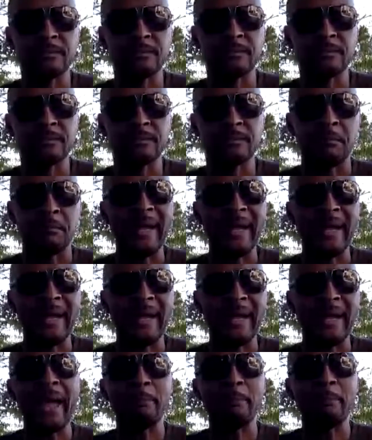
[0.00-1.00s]

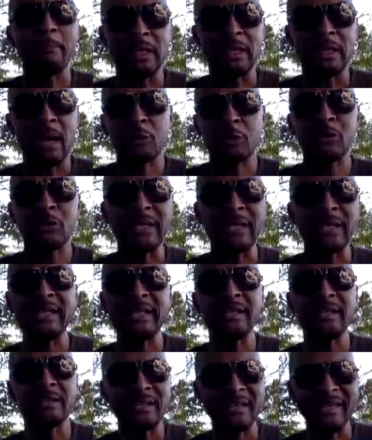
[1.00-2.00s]
I'm creating
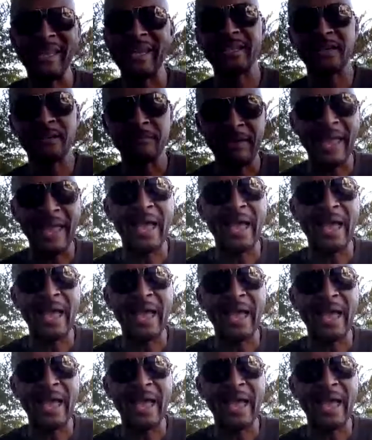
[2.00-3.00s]
a negative
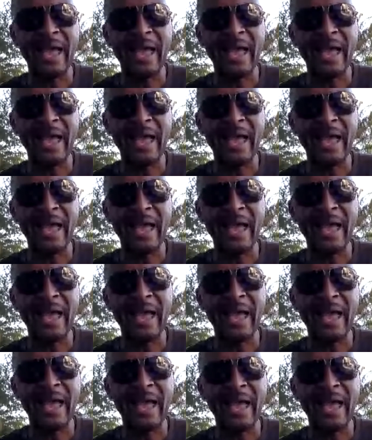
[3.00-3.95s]
atmosphere. That's when you